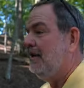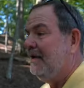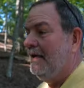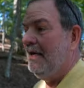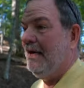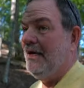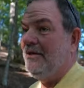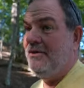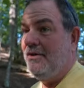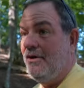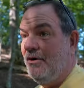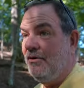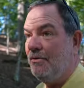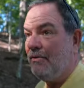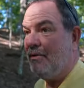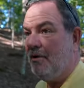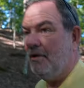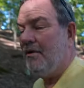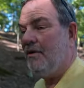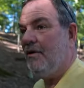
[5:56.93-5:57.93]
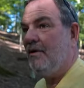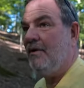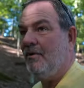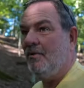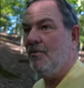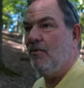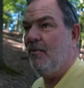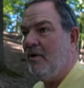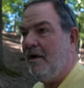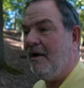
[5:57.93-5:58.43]
And you know,
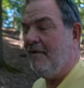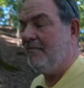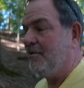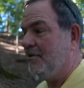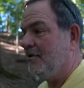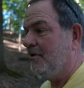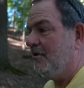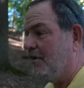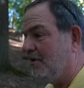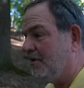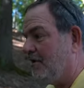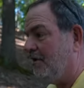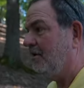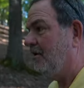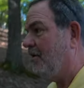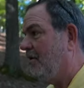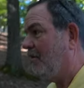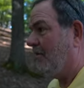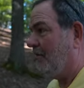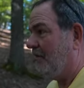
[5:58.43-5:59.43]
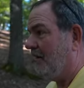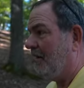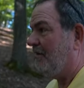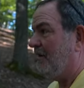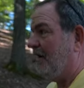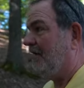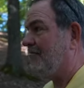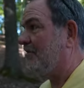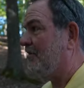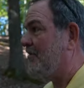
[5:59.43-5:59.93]
we'll have to look, or I'll
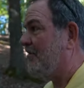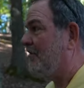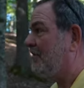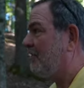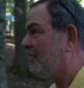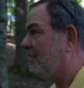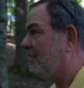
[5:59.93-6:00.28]
have to look,